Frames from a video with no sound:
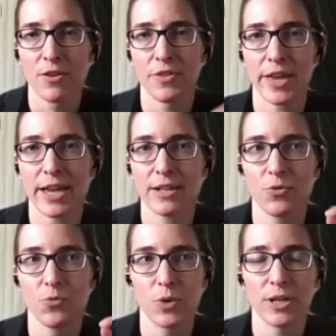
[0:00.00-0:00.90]
that
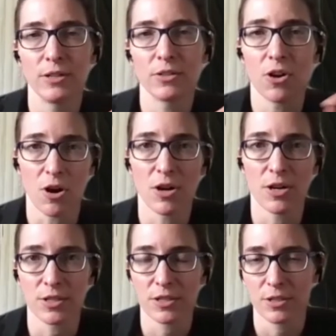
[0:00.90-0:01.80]
will
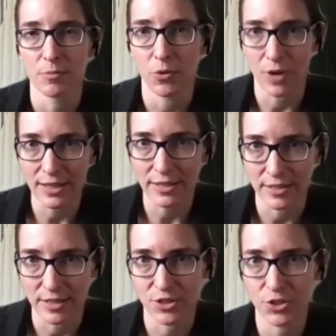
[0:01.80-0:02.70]
cause
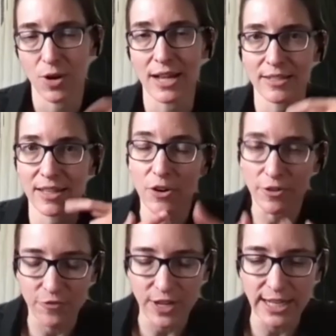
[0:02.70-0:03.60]
paralysis. So, as they are
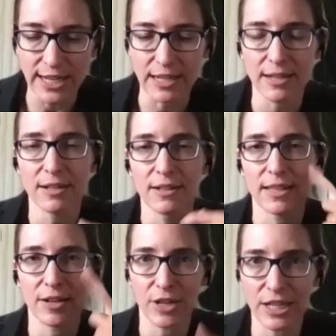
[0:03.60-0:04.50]
feeding,
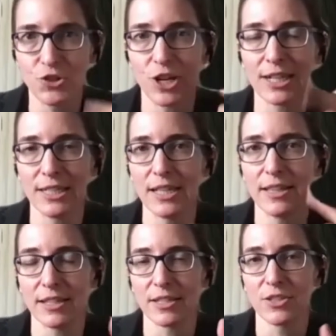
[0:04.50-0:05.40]
they're
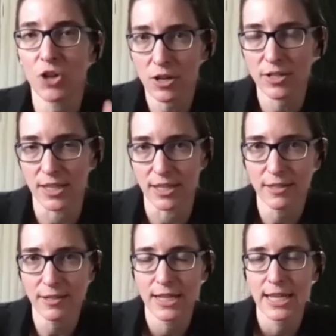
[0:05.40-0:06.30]
injecting this toxin